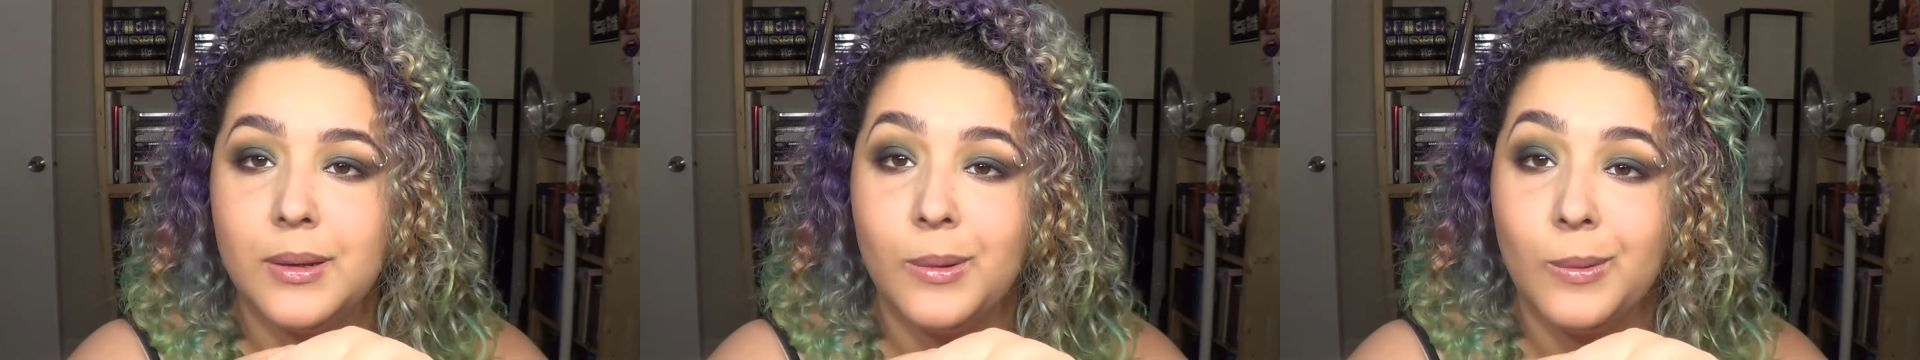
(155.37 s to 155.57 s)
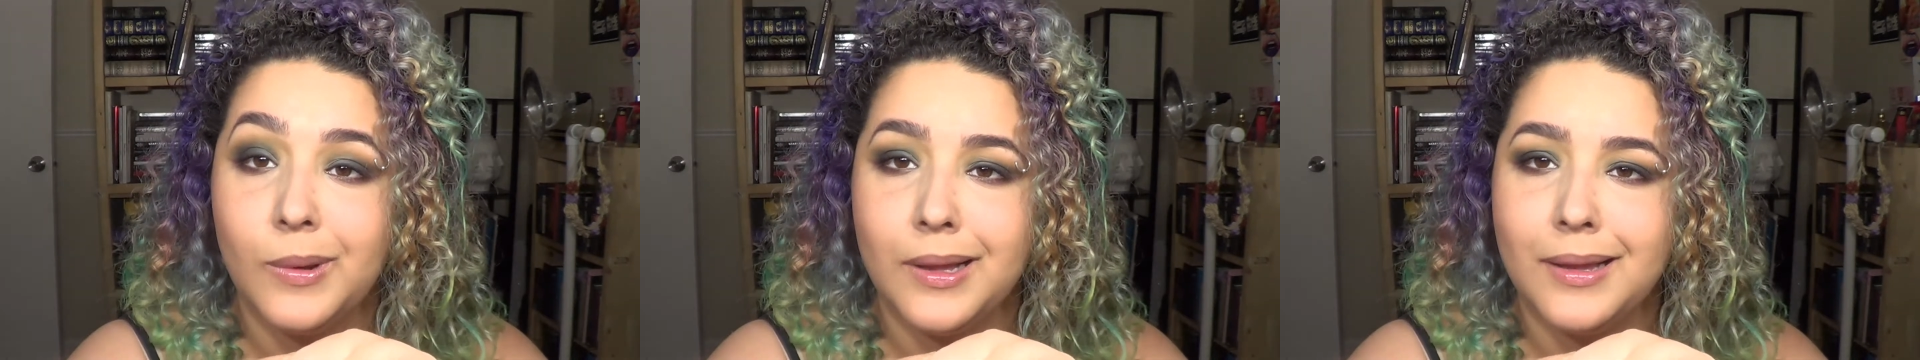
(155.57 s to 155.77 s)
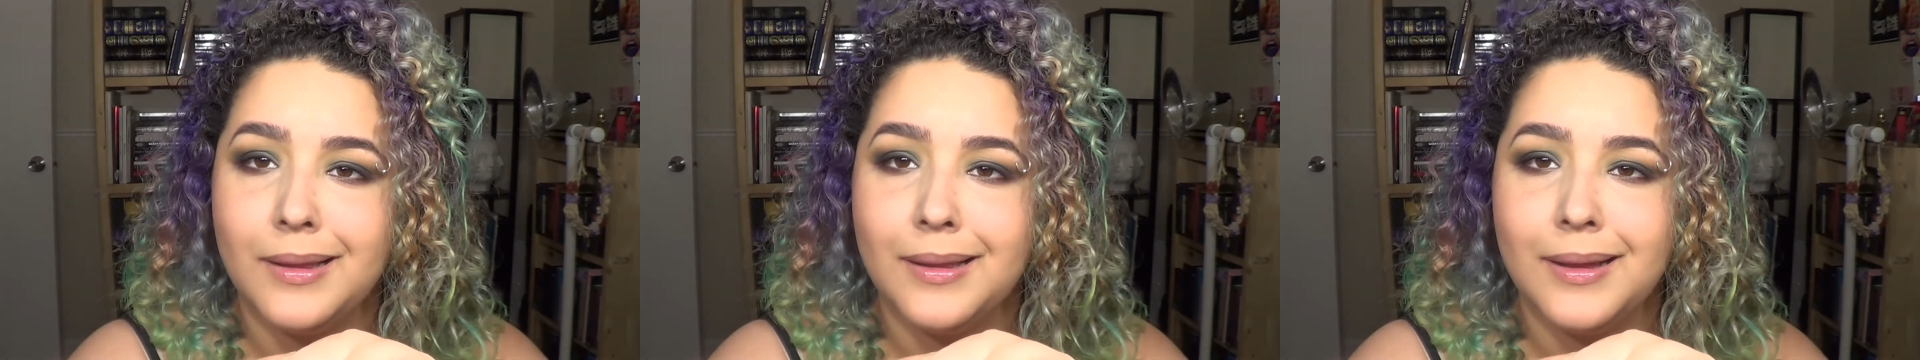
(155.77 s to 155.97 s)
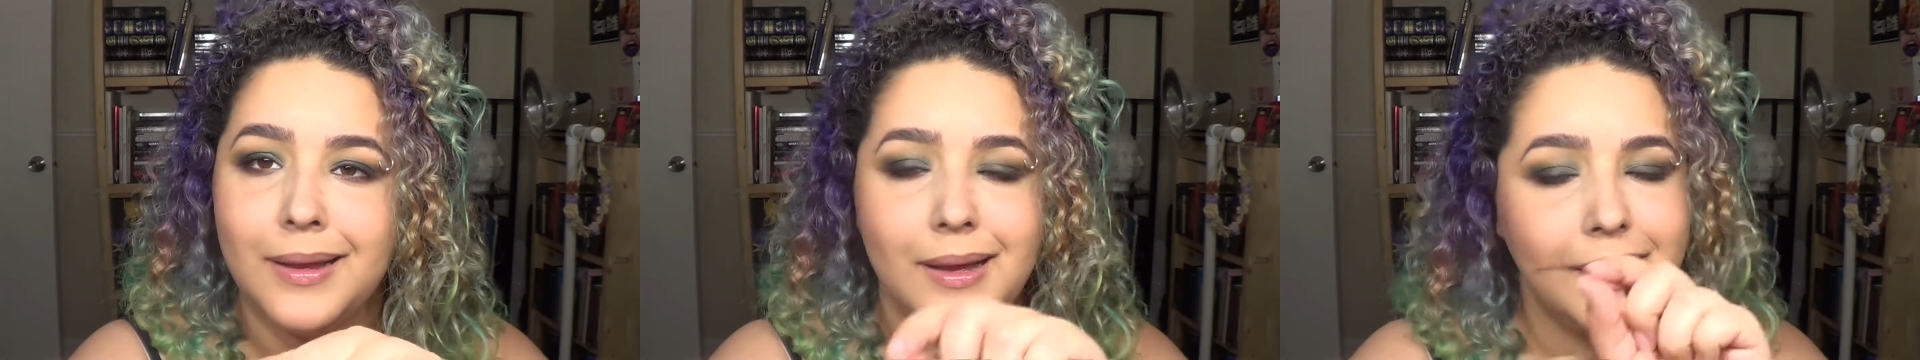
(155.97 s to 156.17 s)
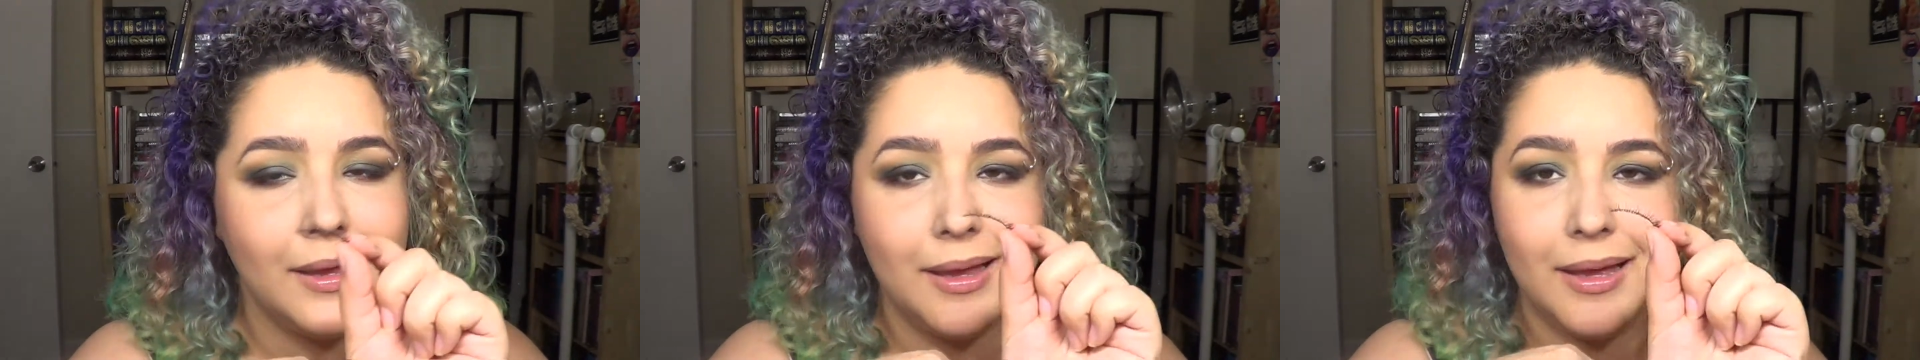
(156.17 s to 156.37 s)
while
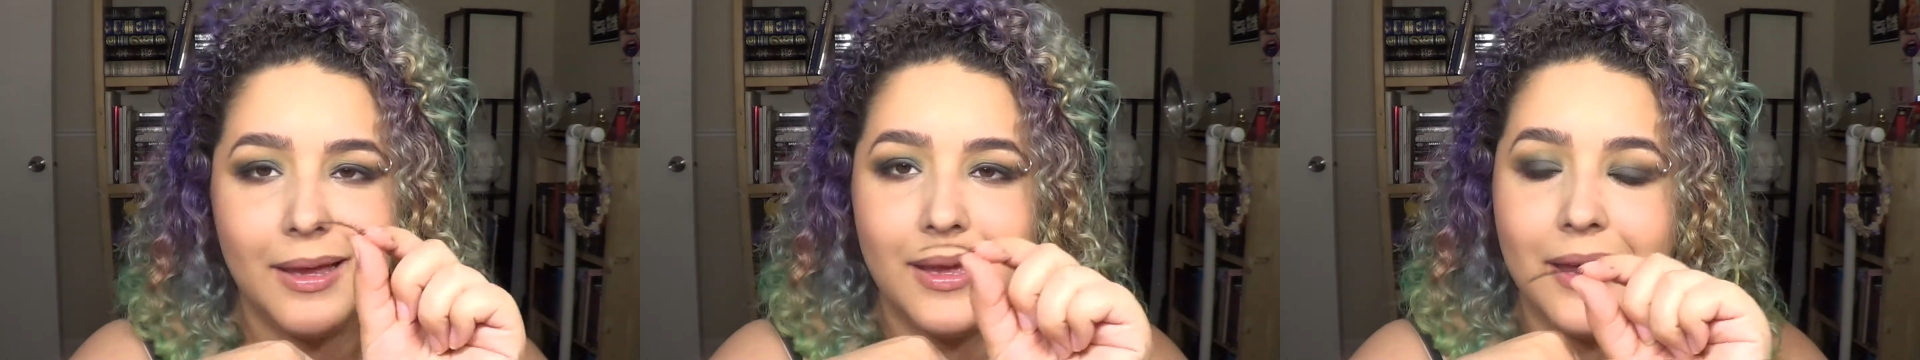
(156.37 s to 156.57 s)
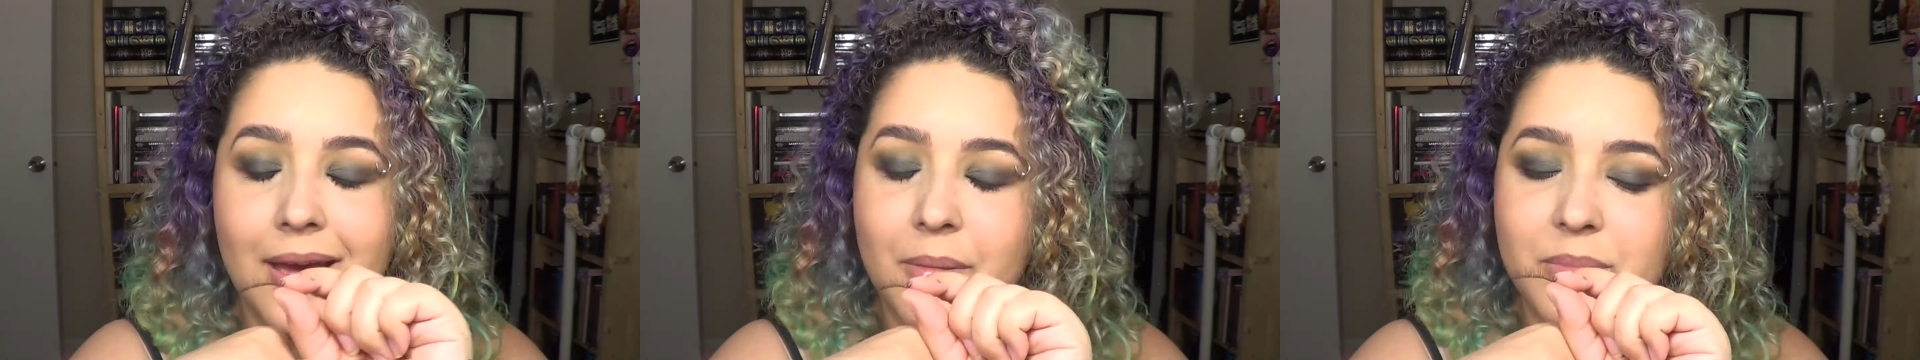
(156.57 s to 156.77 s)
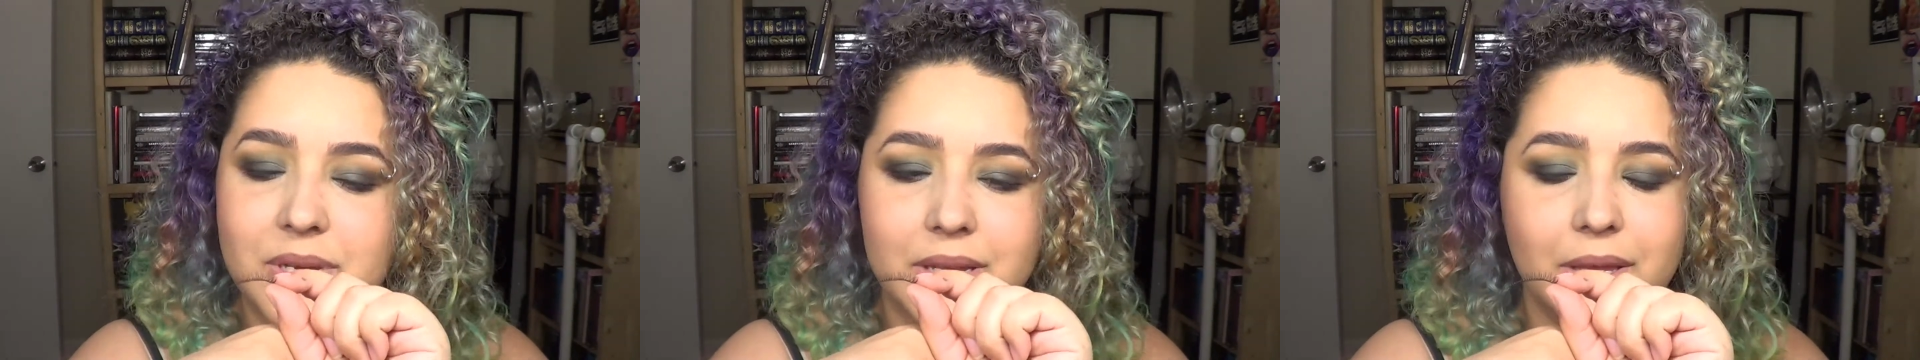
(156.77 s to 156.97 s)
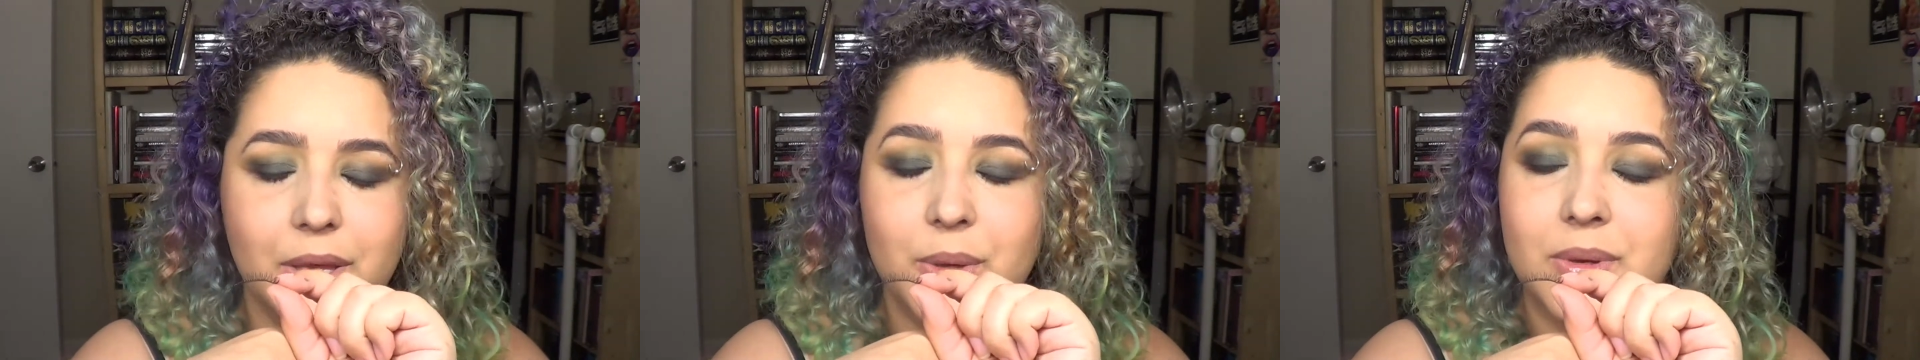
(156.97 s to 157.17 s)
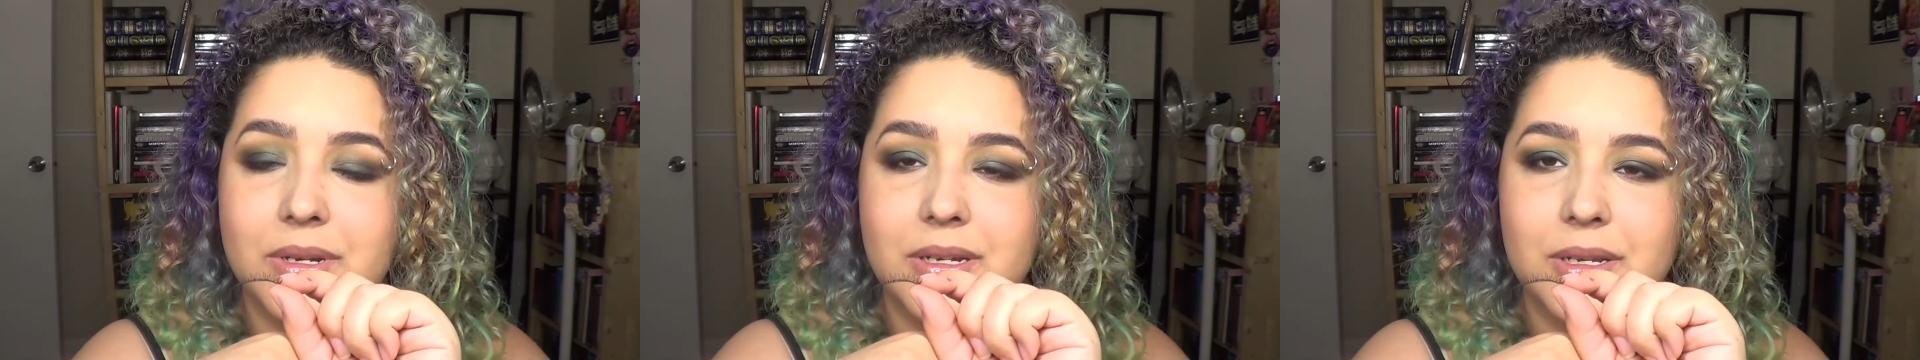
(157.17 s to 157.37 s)
I'm
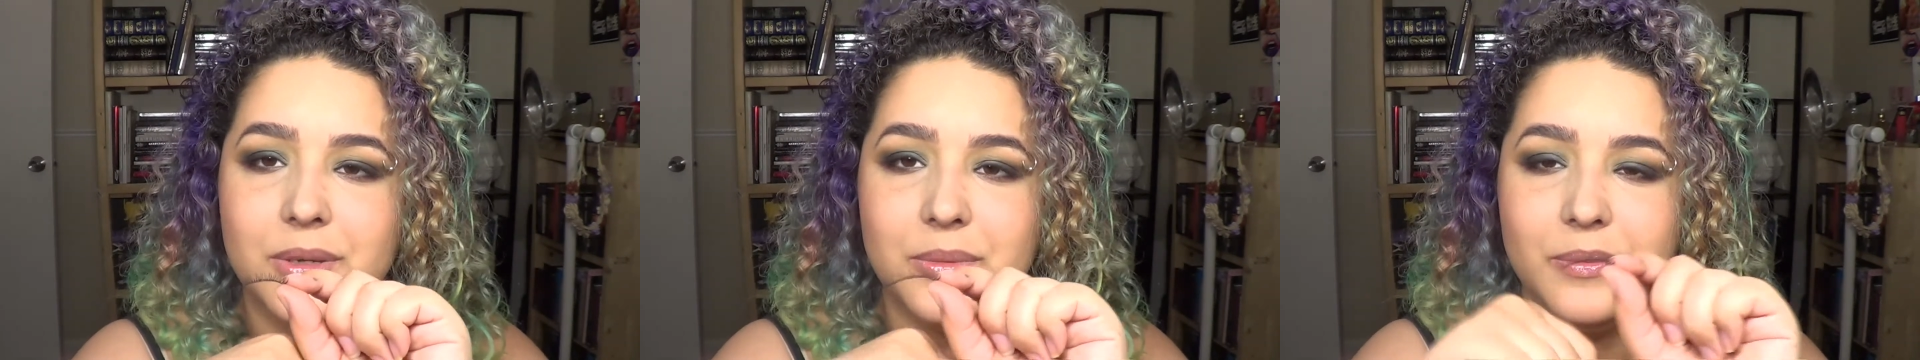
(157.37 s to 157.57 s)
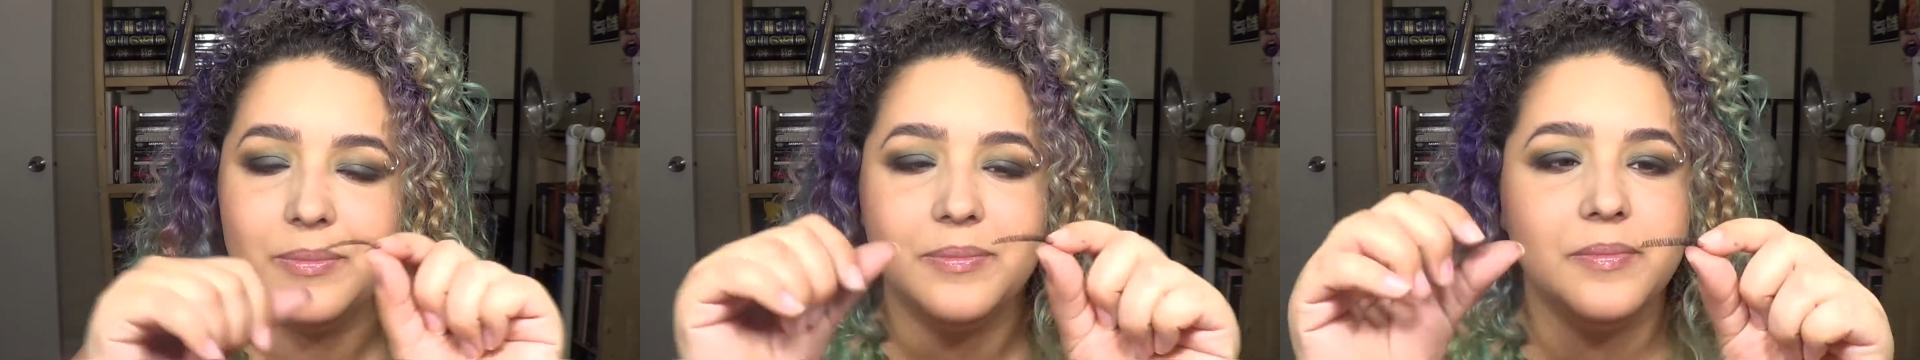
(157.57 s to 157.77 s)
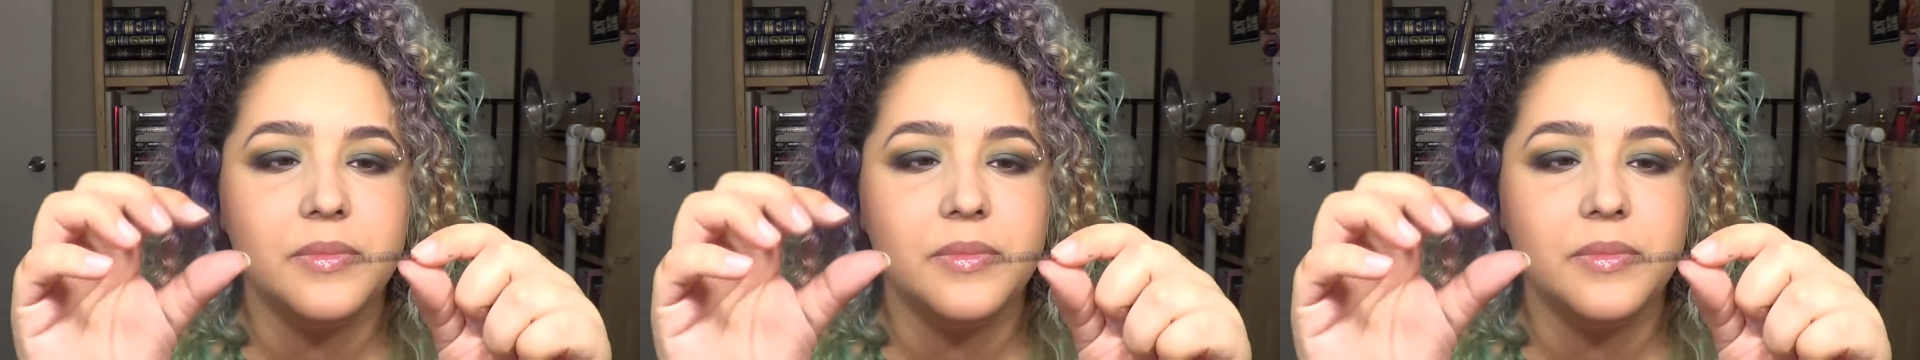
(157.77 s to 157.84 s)
telling you what to do.